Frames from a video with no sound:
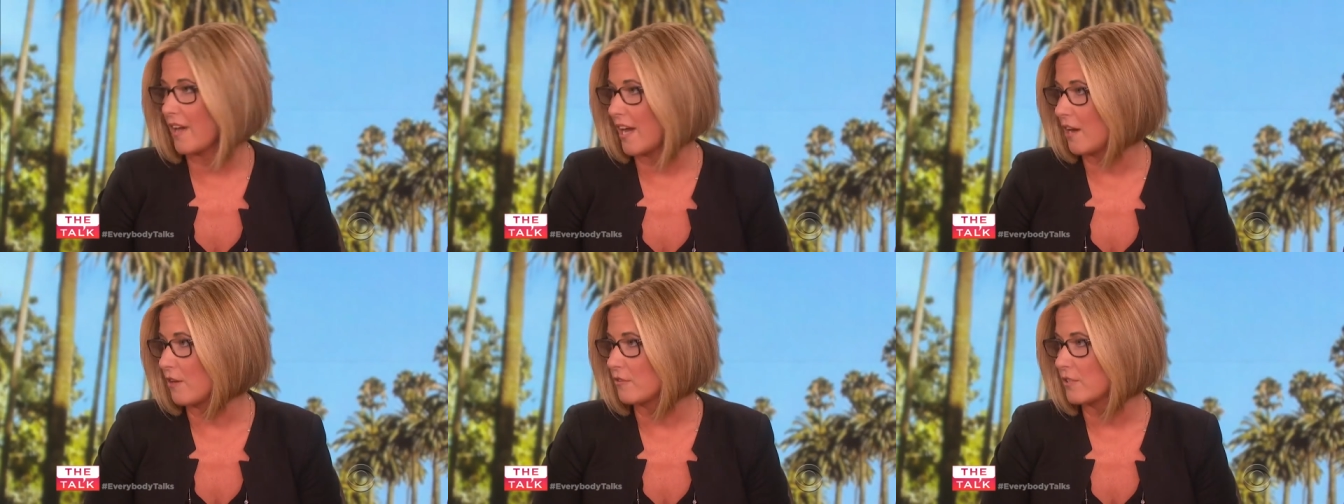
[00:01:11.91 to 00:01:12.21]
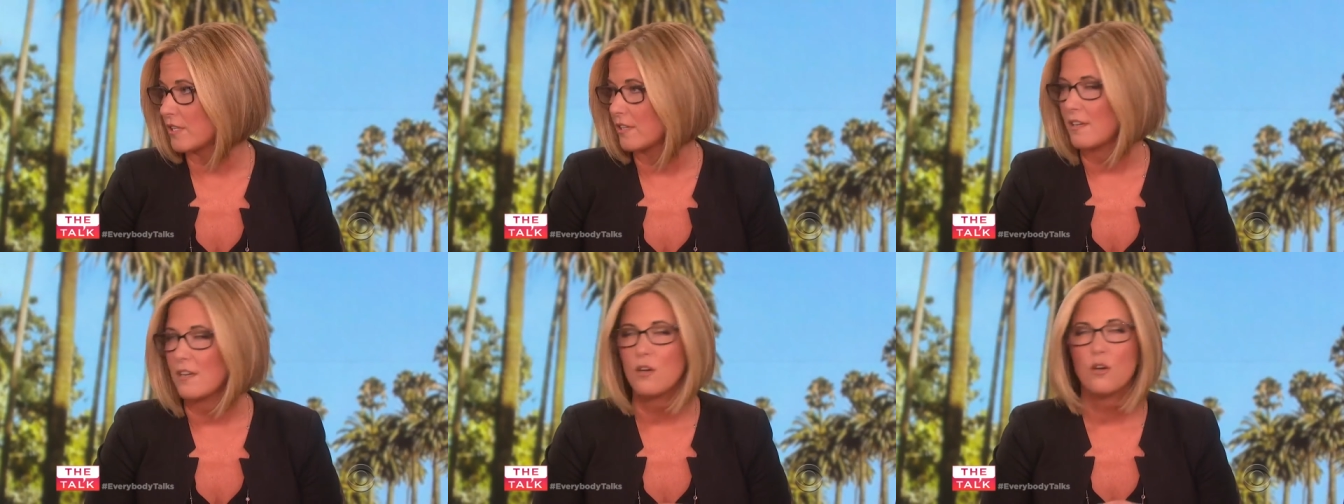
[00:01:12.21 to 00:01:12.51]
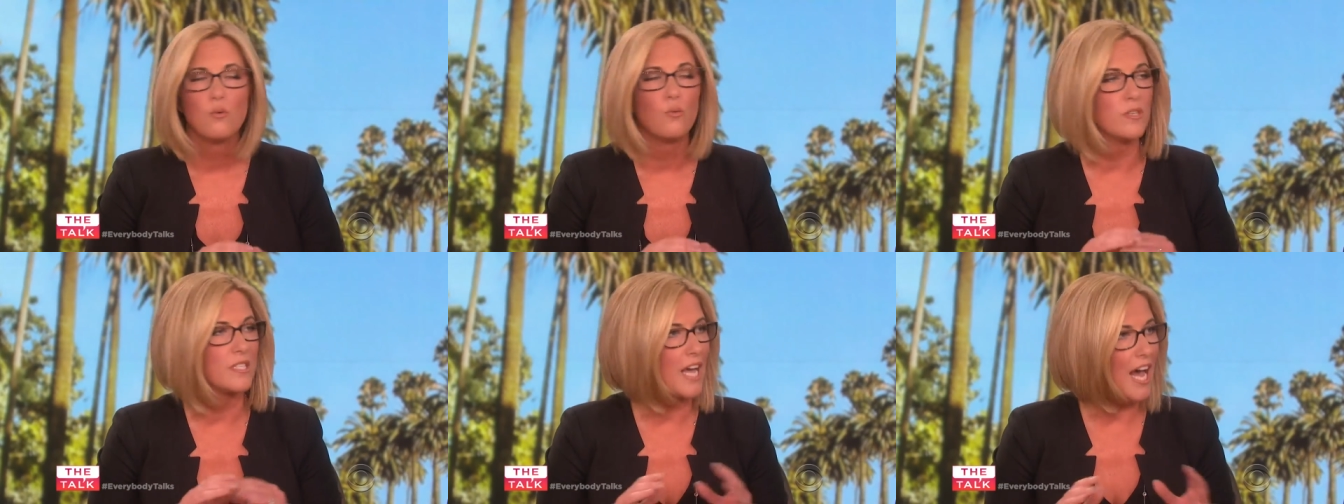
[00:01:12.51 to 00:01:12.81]
found
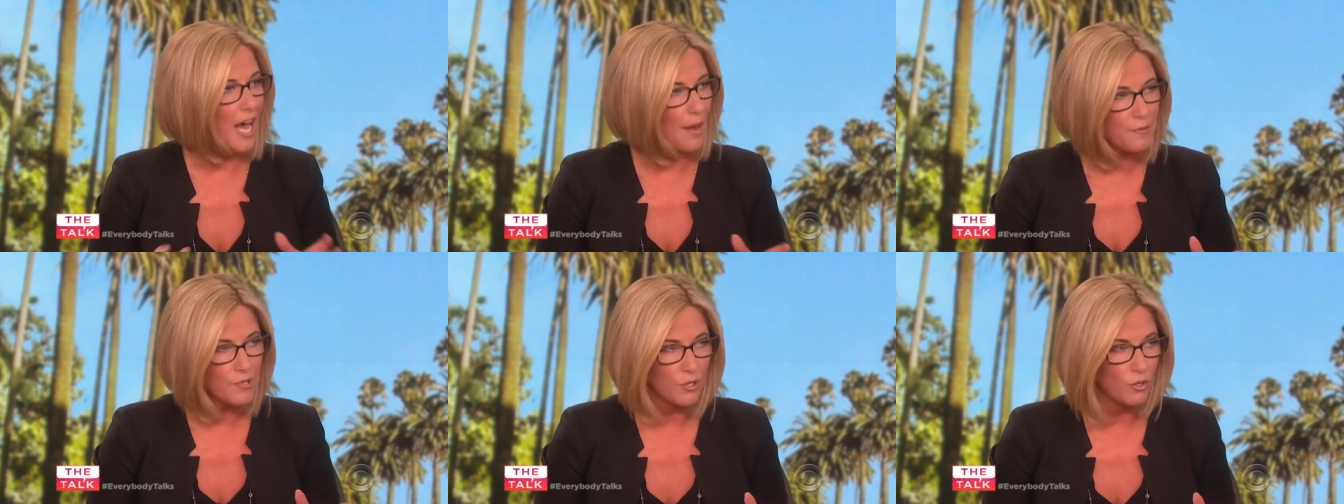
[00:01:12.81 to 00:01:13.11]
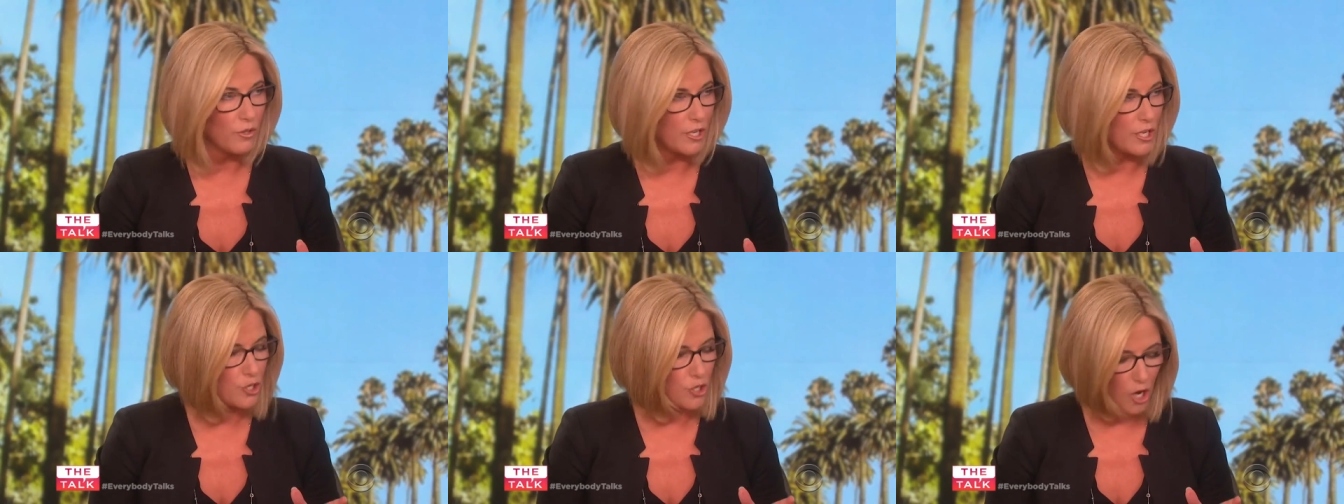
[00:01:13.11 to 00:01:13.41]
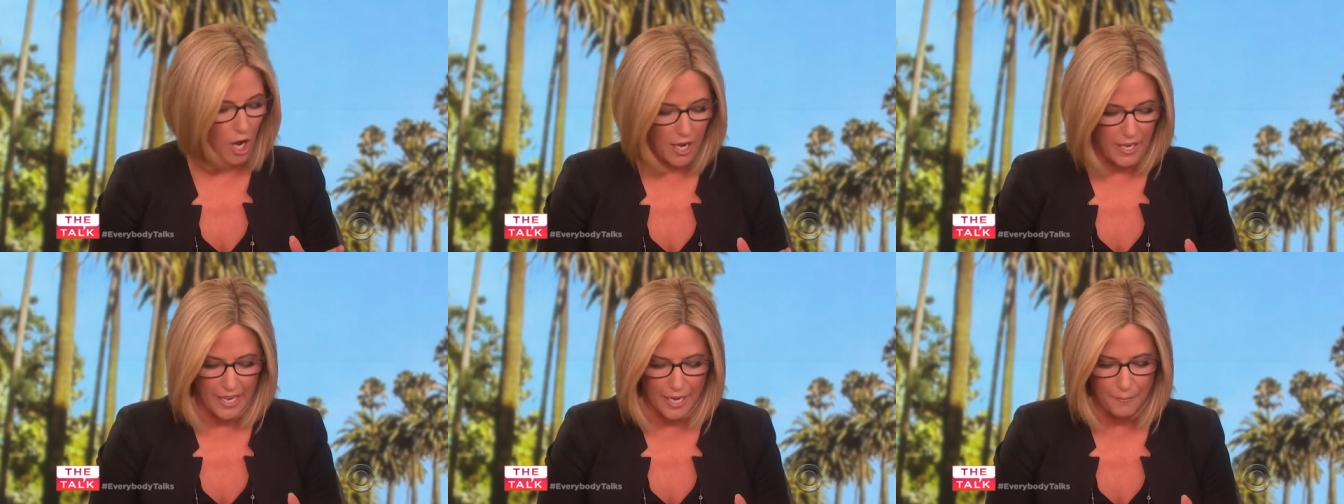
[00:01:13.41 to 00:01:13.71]
was absolutely
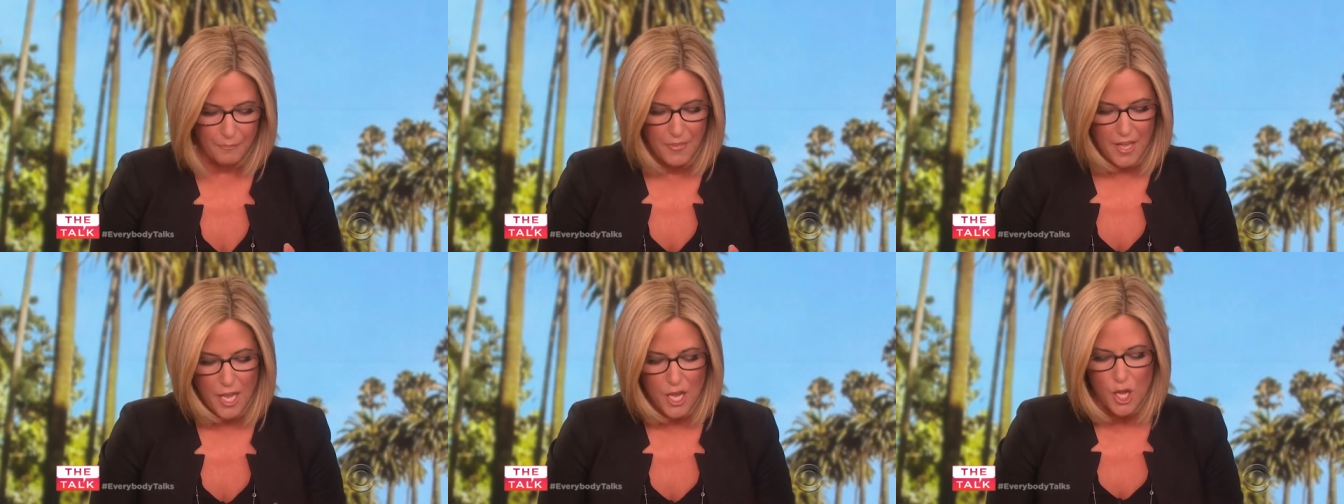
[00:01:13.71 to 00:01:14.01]
shocking.